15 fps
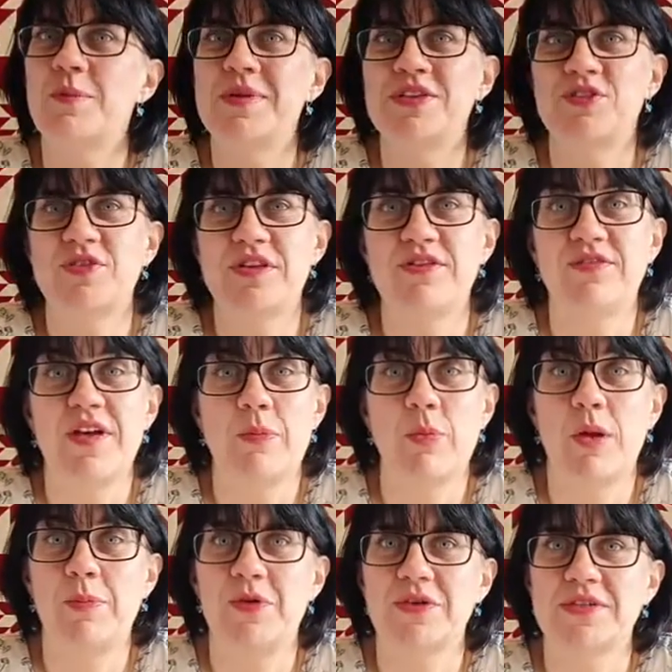we've got mystery
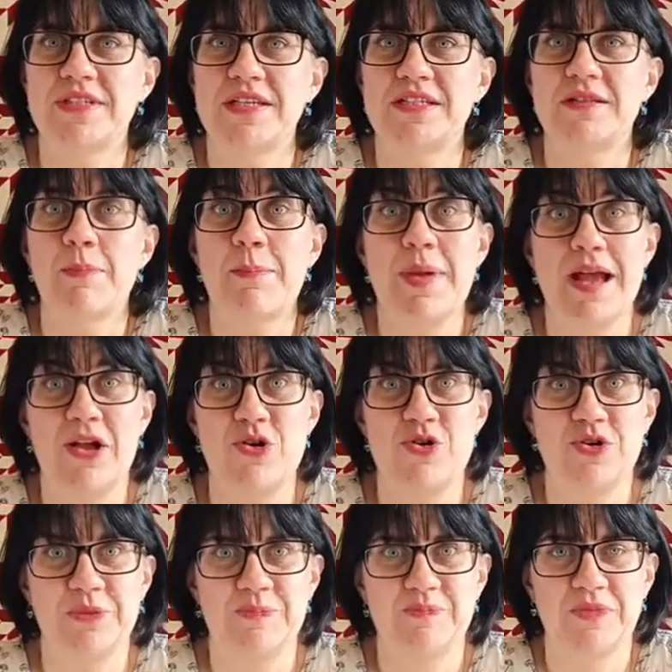fabric boxes
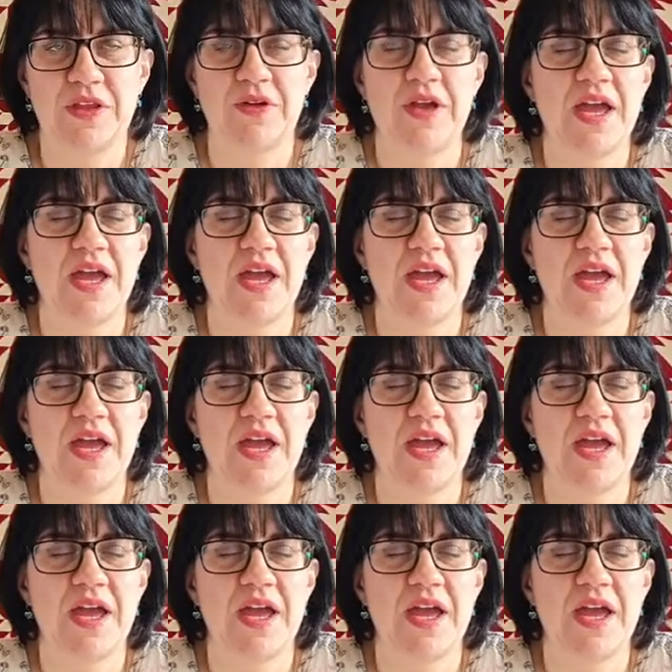back on.